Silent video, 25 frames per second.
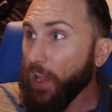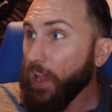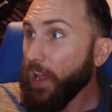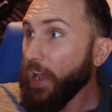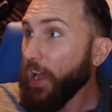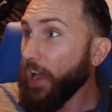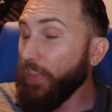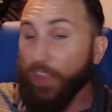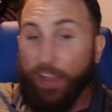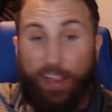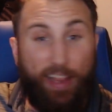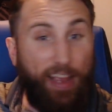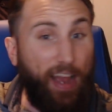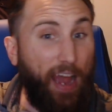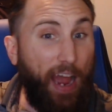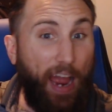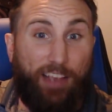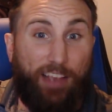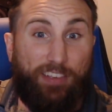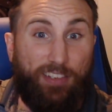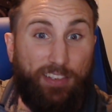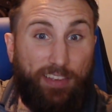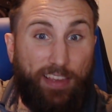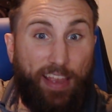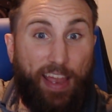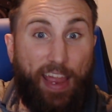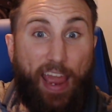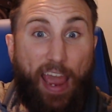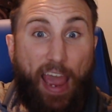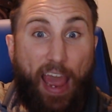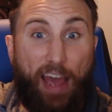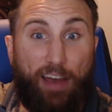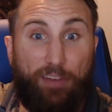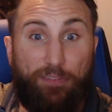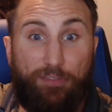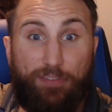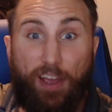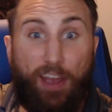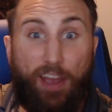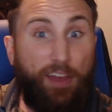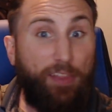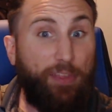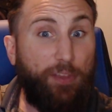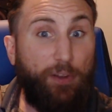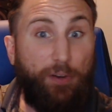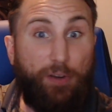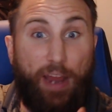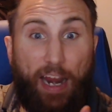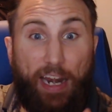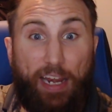And the guys that they have,
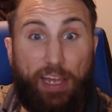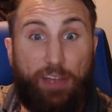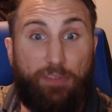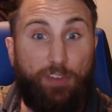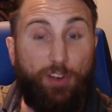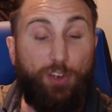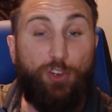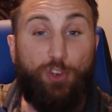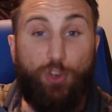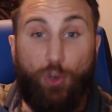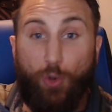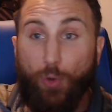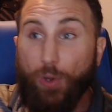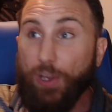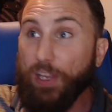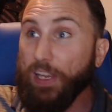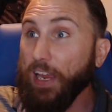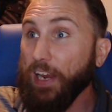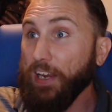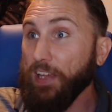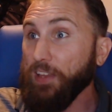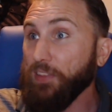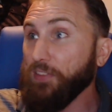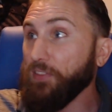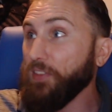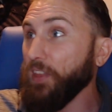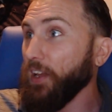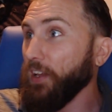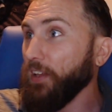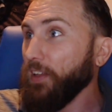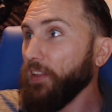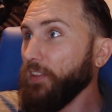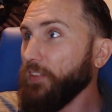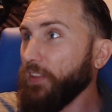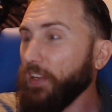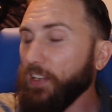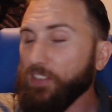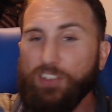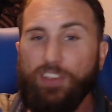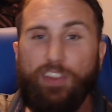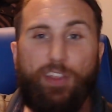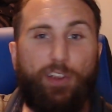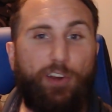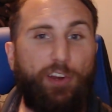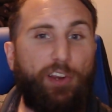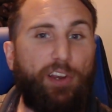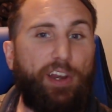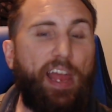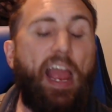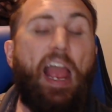they're not even doing anything. They said they're
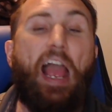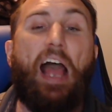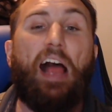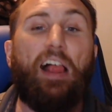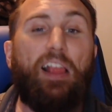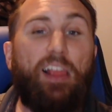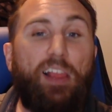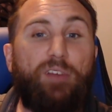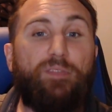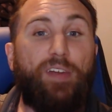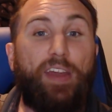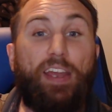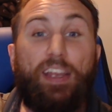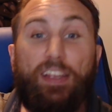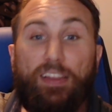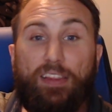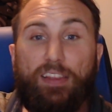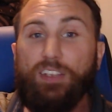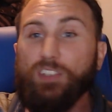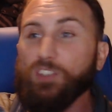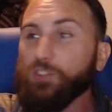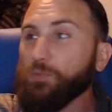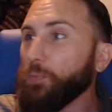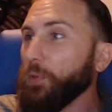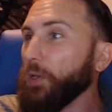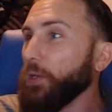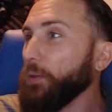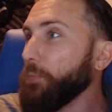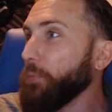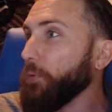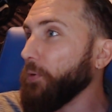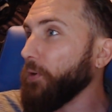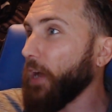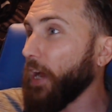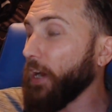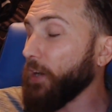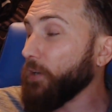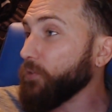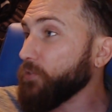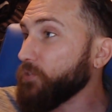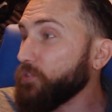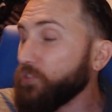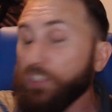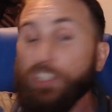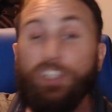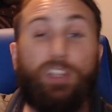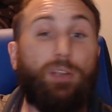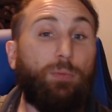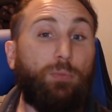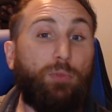going to elevate these people. I don't
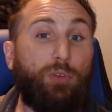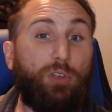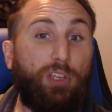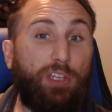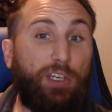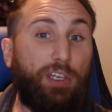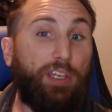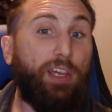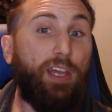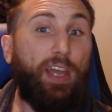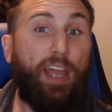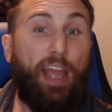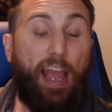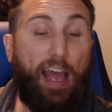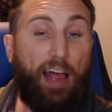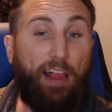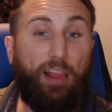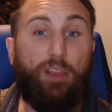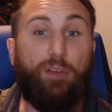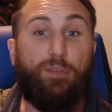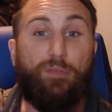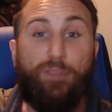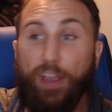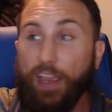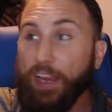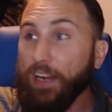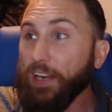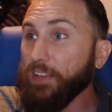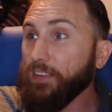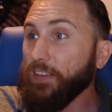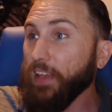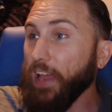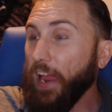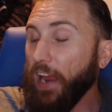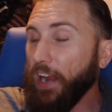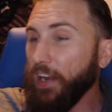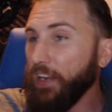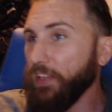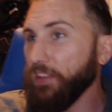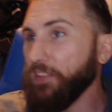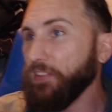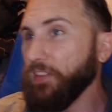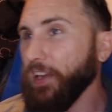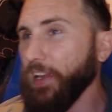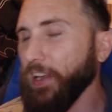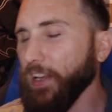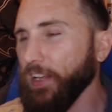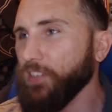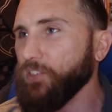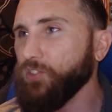see them really elevating to
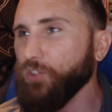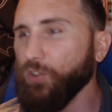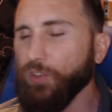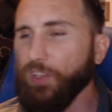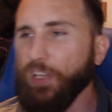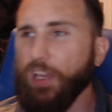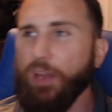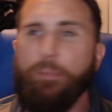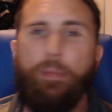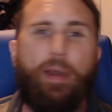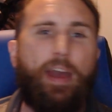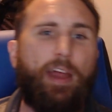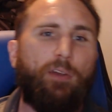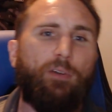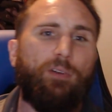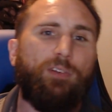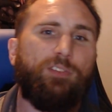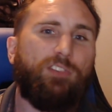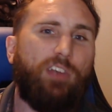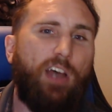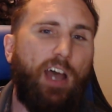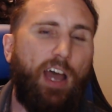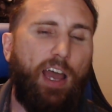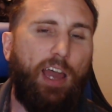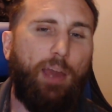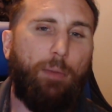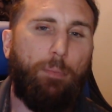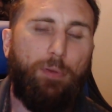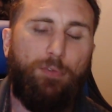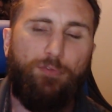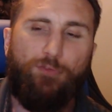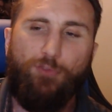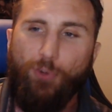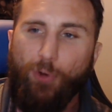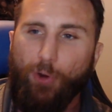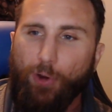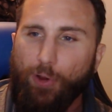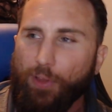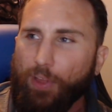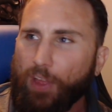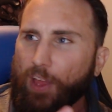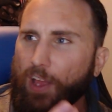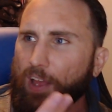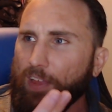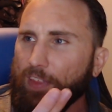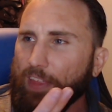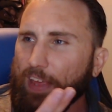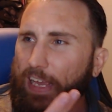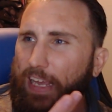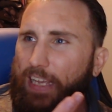anything. It's only a matter of time before
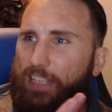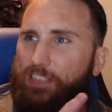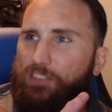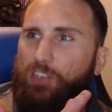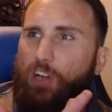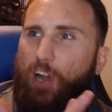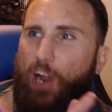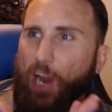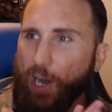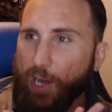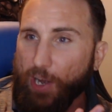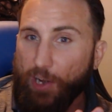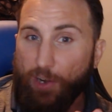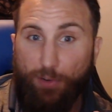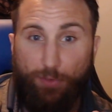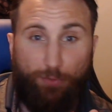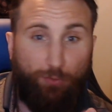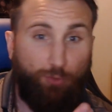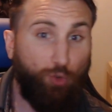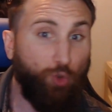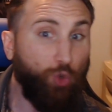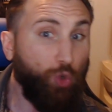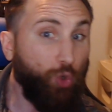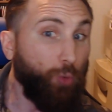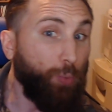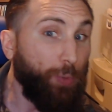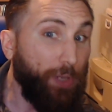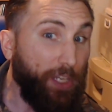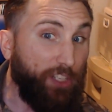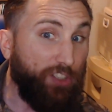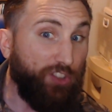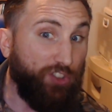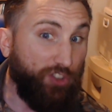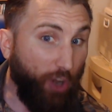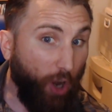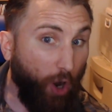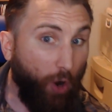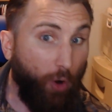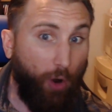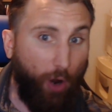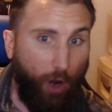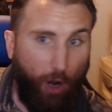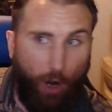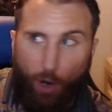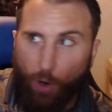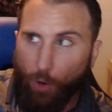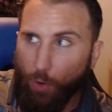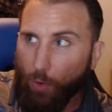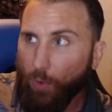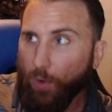they get tired of Ruby
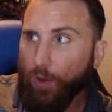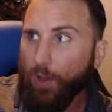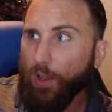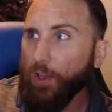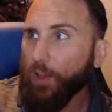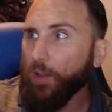Soho.